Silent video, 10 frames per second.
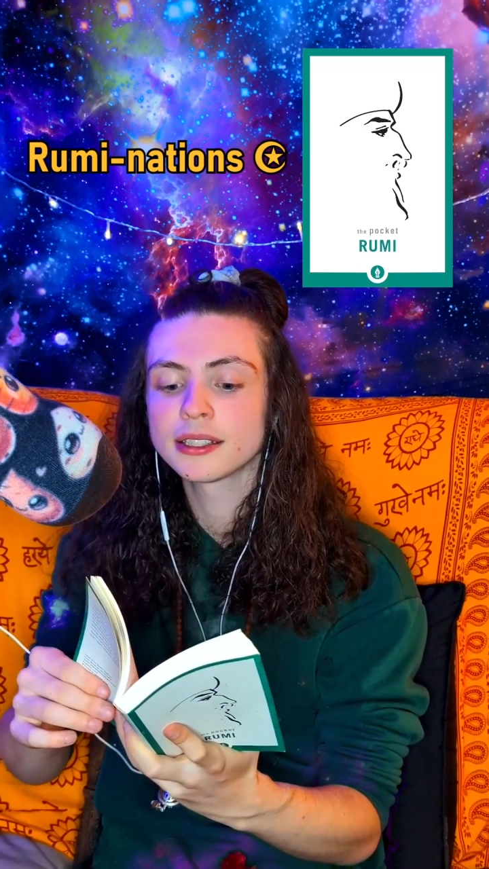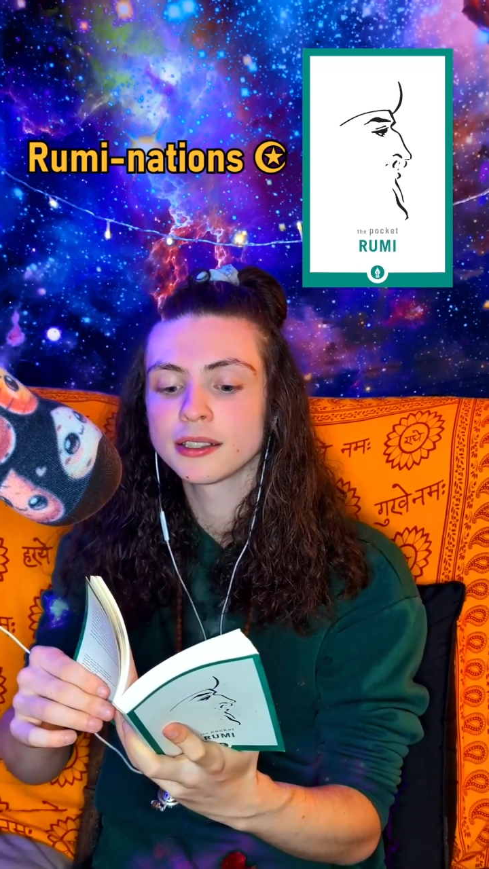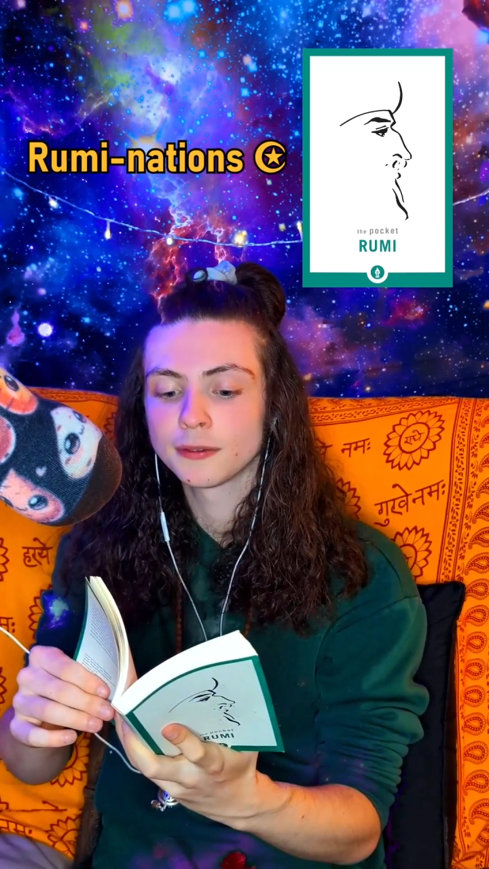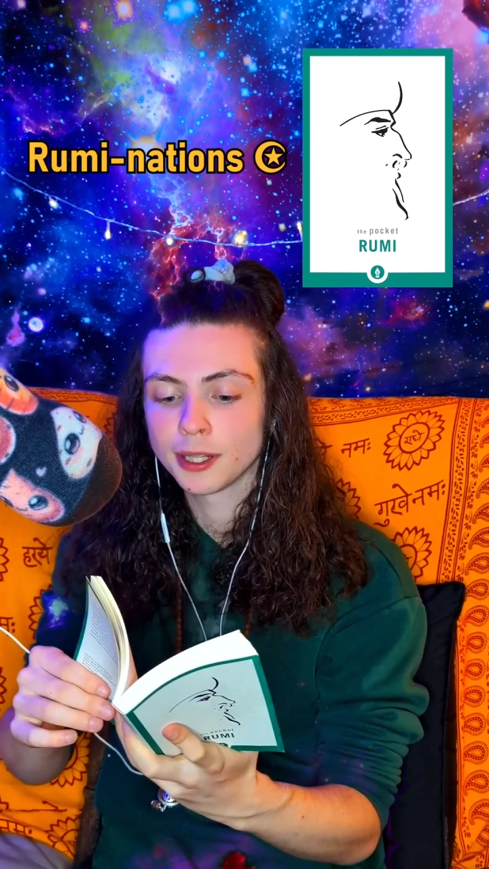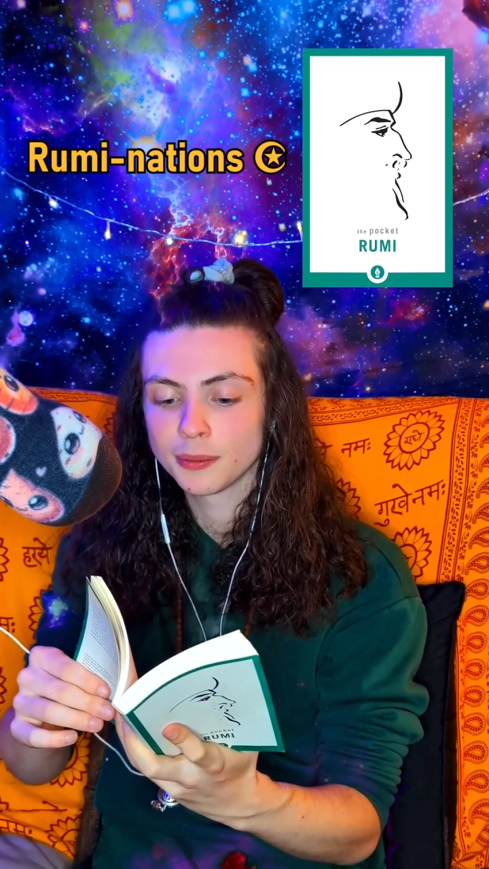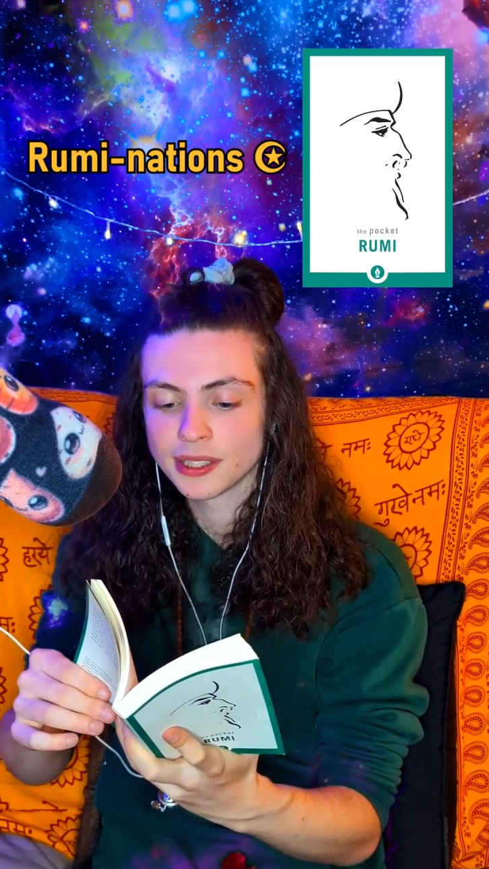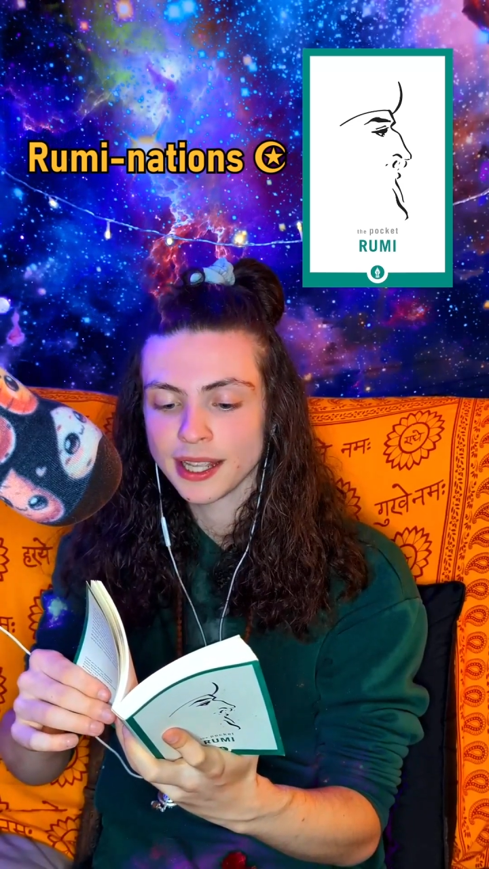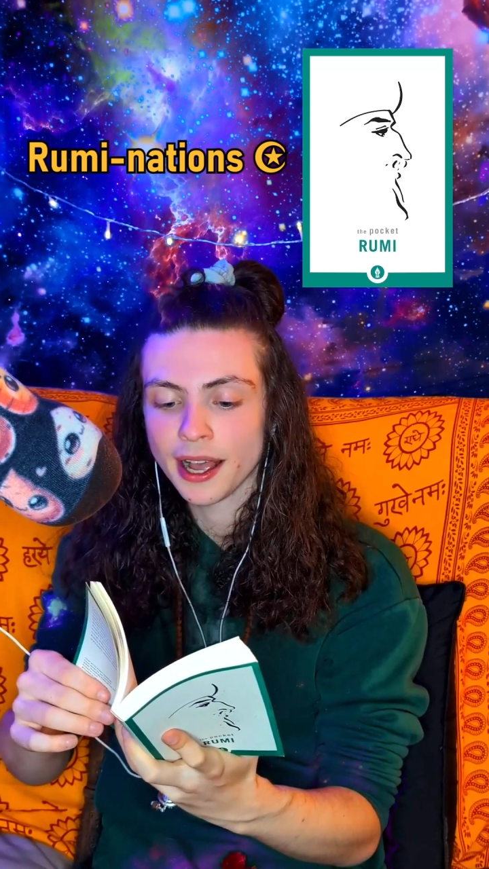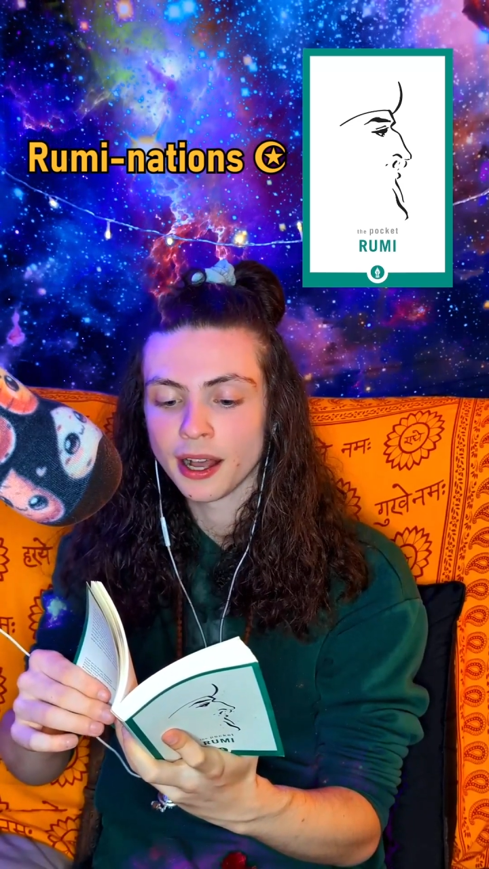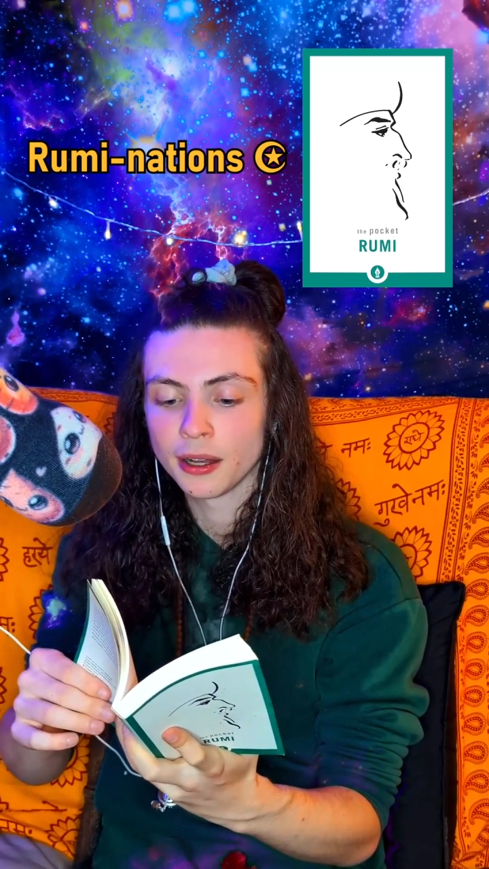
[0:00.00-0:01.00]
of
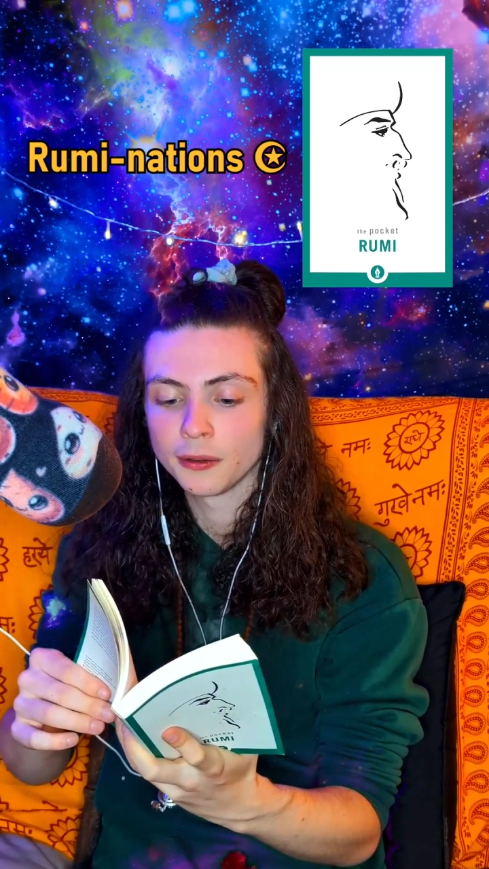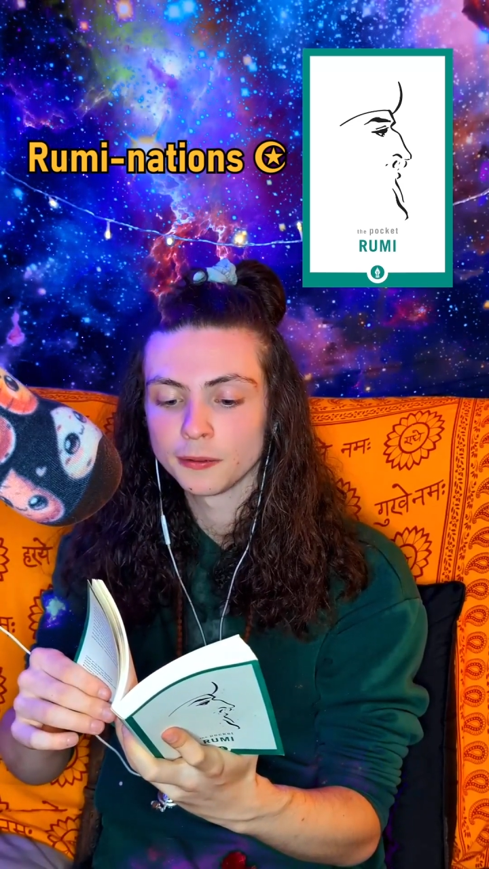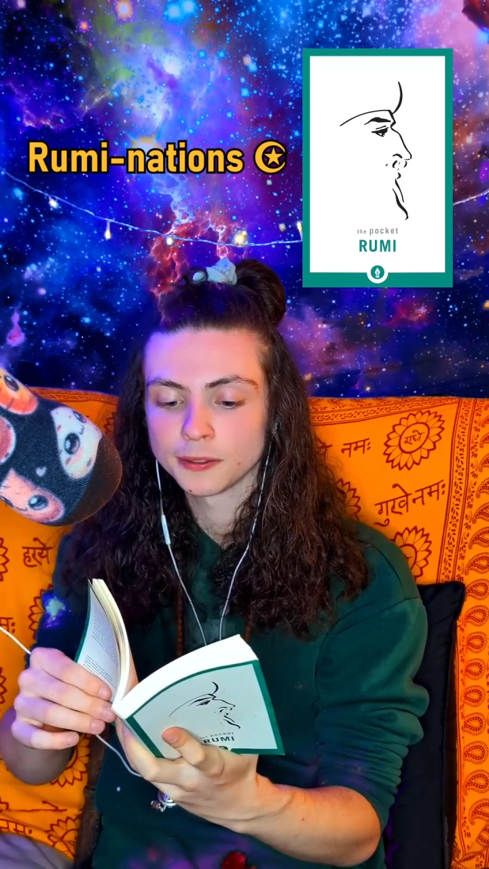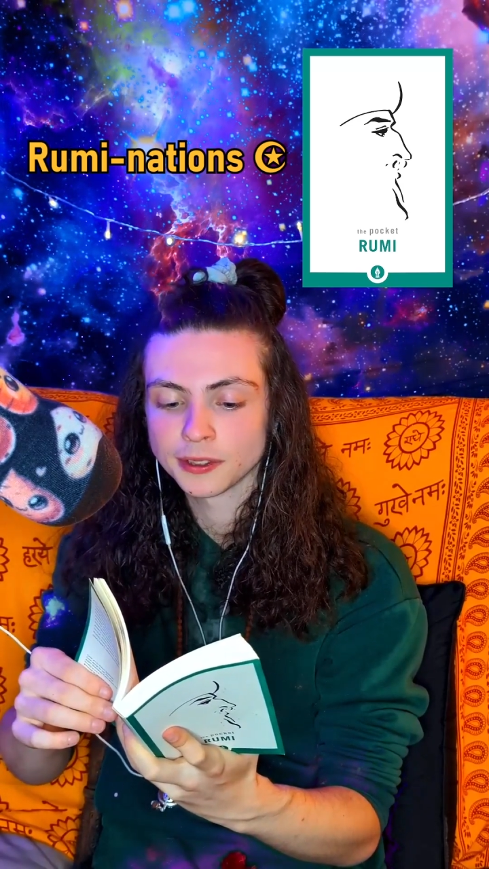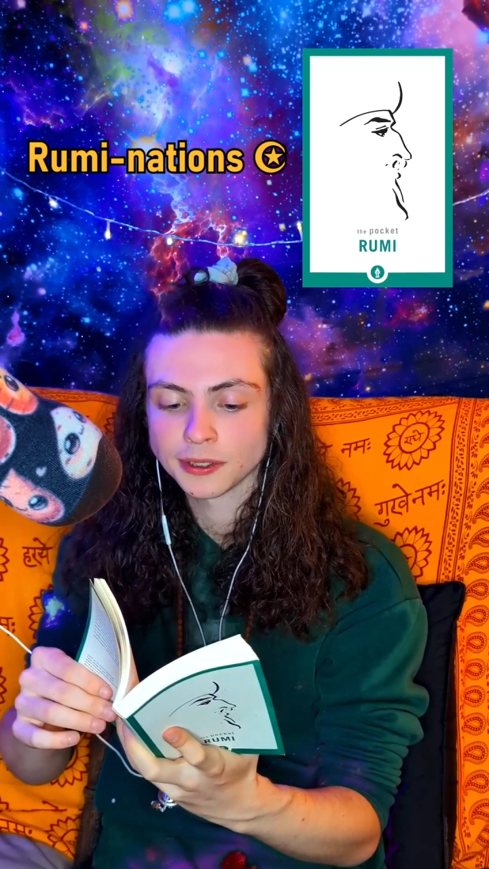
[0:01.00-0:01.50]
themselves.